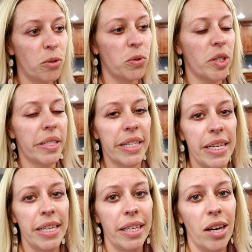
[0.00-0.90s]

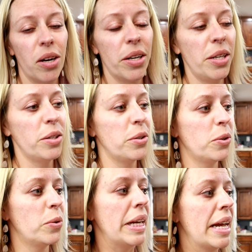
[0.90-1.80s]
quarantine? Are
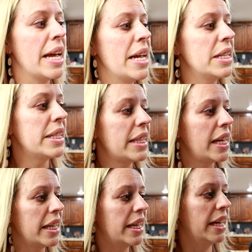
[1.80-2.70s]
you just
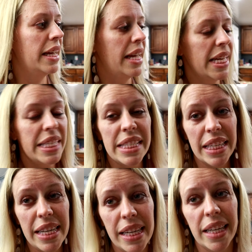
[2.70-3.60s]
like
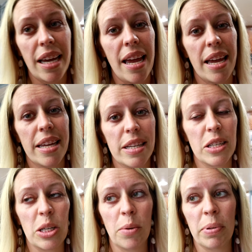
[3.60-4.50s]
sitting
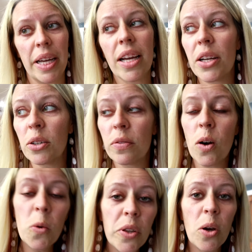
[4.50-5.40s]
and playing on your
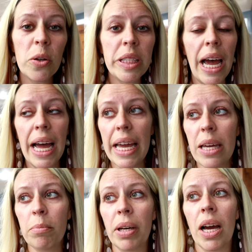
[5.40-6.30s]
phone the whole
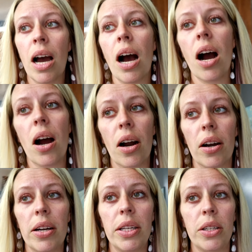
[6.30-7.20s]
time?
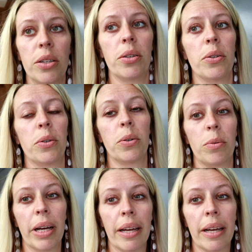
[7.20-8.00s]
Are you